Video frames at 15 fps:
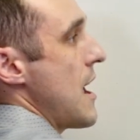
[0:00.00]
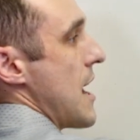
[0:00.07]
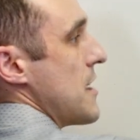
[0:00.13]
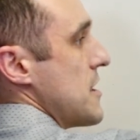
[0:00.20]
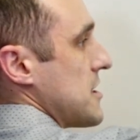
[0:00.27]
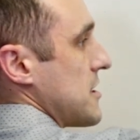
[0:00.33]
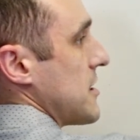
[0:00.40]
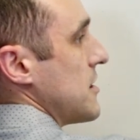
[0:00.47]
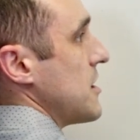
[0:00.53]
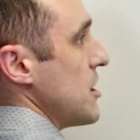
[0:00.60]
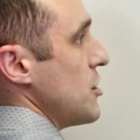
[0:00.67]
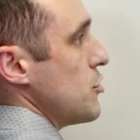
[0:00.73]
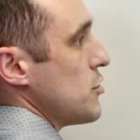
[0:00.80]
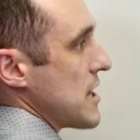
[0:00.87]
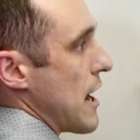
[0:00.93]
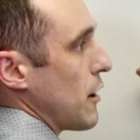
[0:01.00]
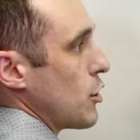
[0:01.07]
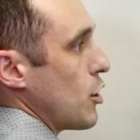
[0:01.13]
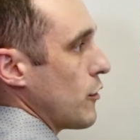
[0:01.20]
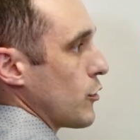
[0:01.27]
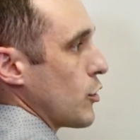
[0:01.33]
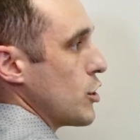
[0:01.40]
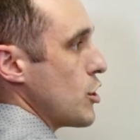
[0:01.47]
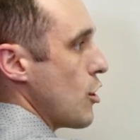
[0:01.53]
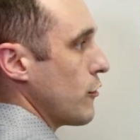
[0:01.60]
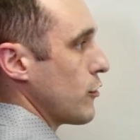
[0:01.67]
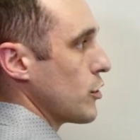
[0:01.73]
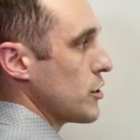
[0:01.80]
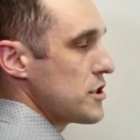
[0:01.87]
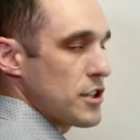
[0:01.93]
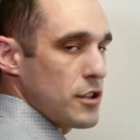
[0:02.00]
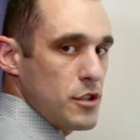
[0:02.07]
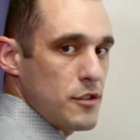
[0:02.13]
And this continues out over and over until